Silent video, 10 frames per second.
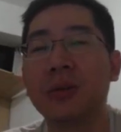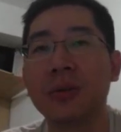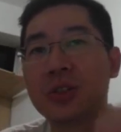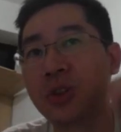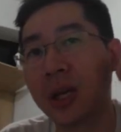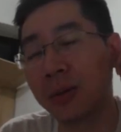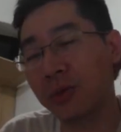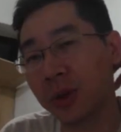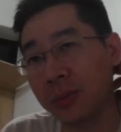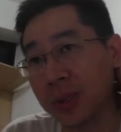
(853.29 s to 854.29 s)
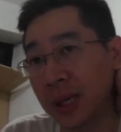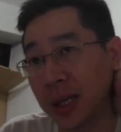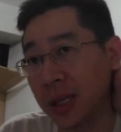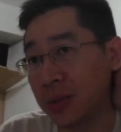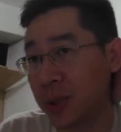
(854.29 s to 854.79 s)
straight up
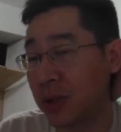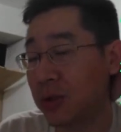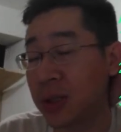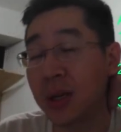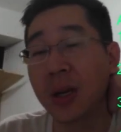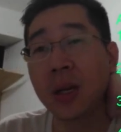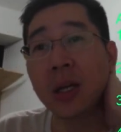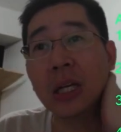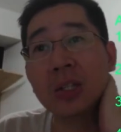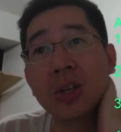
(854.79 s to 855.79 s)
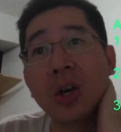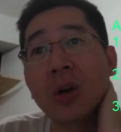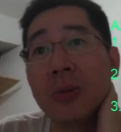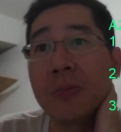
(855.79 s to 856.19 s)
40% HP increase. So